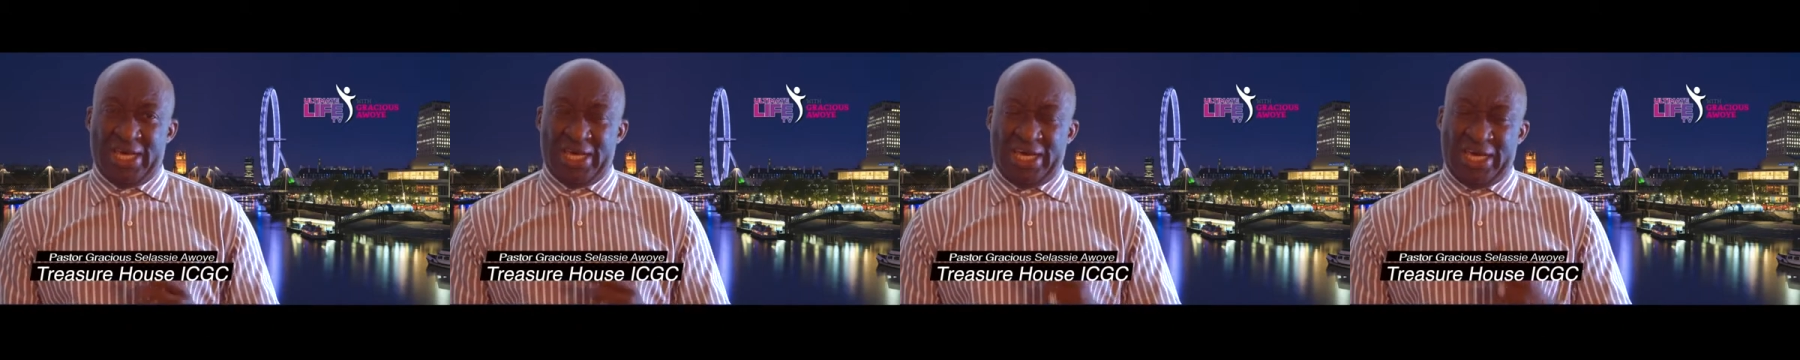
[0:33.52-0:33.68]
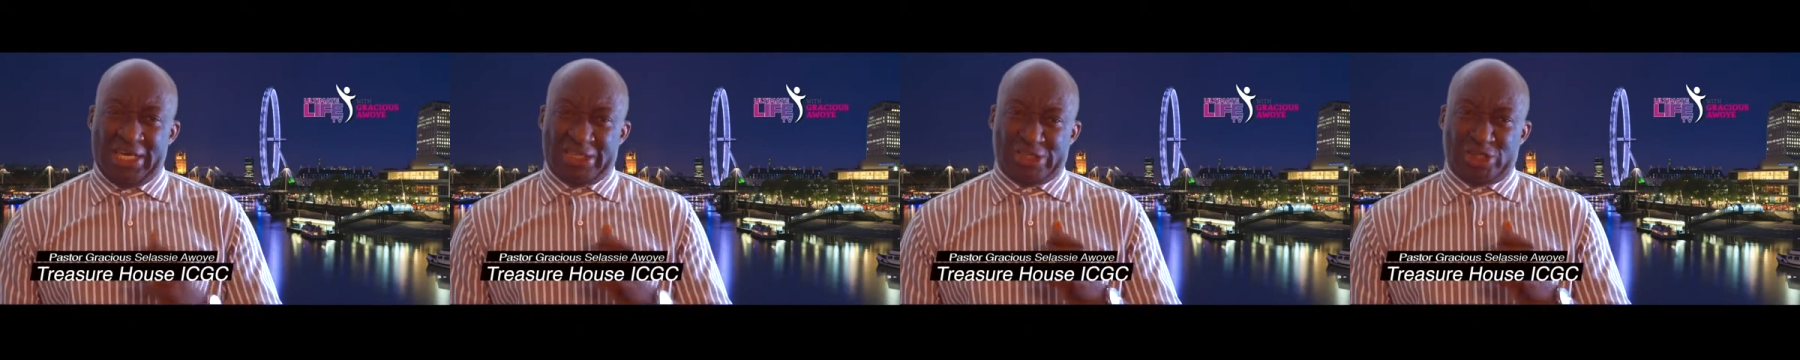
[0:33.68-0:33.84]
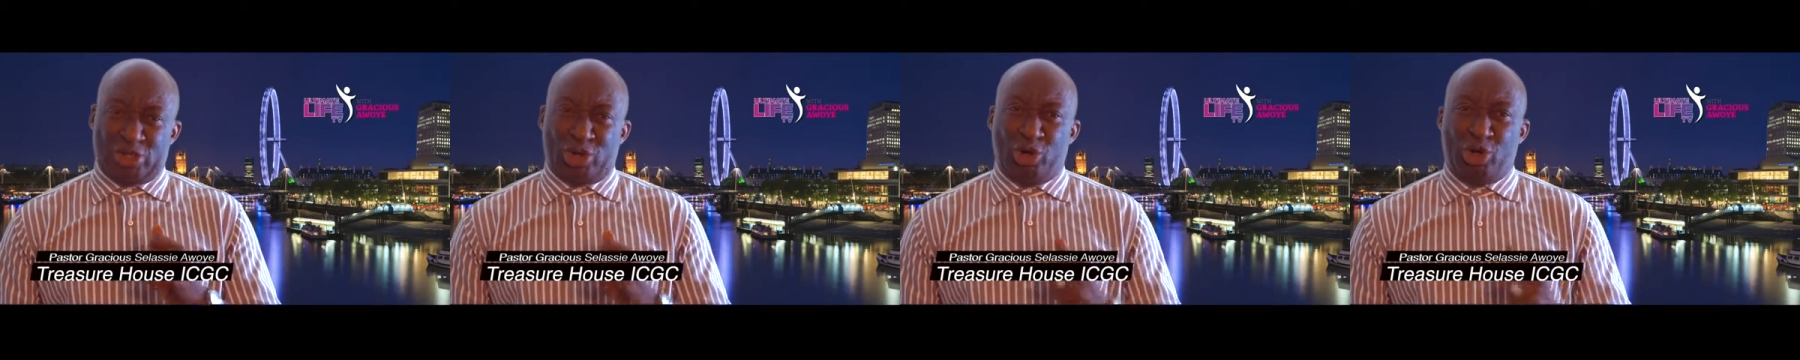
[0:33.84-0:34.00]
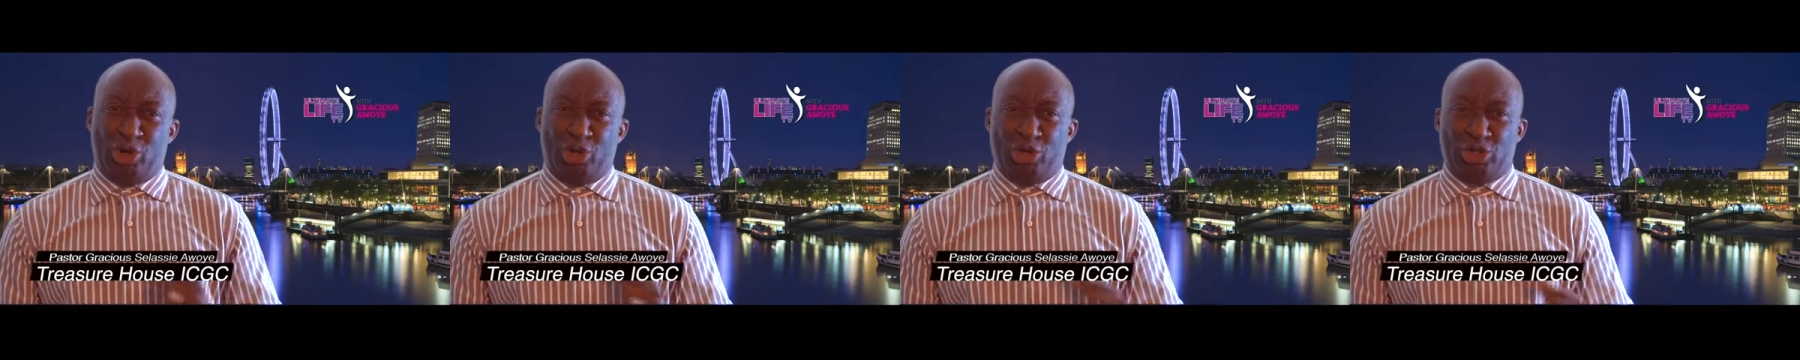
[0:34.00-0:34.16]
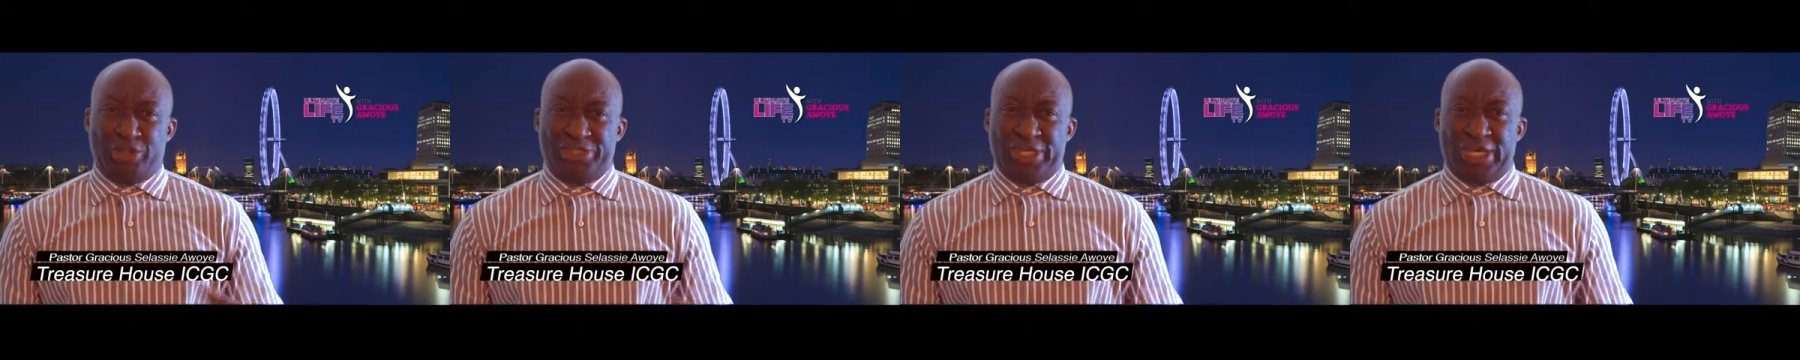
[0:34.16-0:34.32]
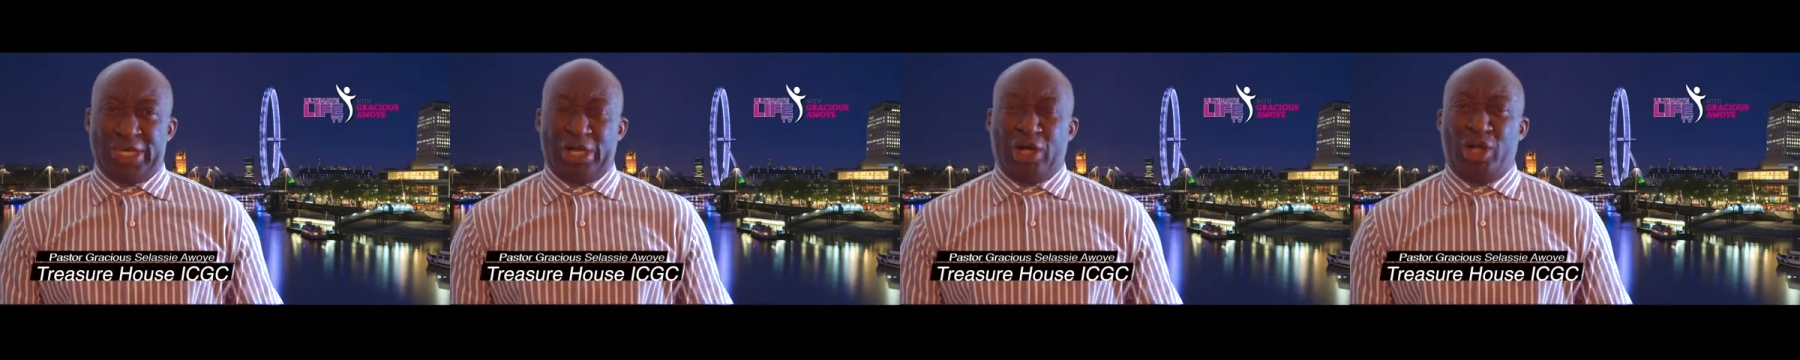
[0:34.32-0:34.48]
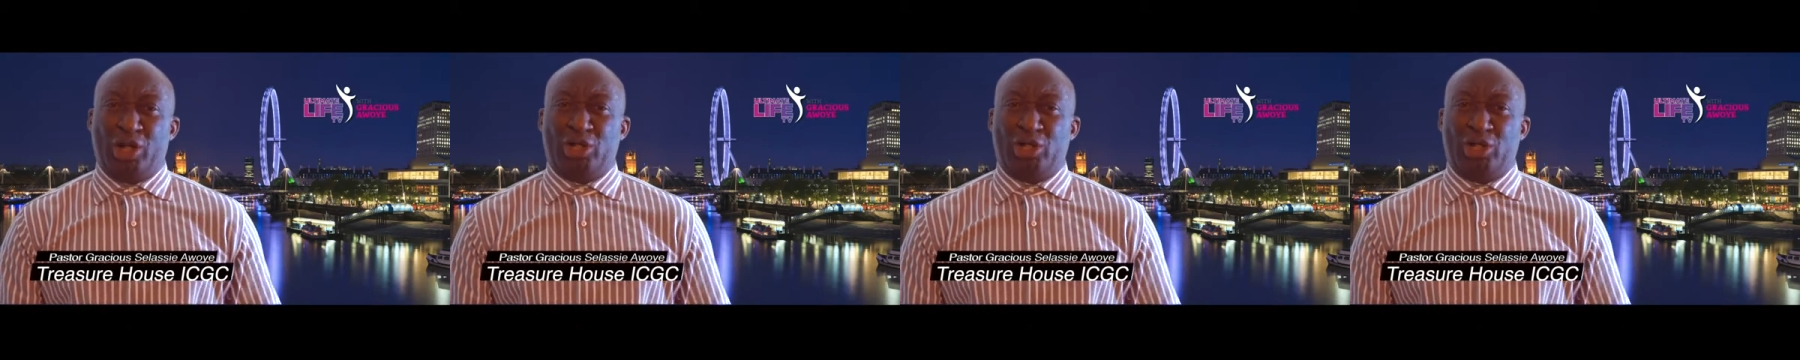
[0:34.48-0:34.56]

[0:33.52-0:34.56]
it's called the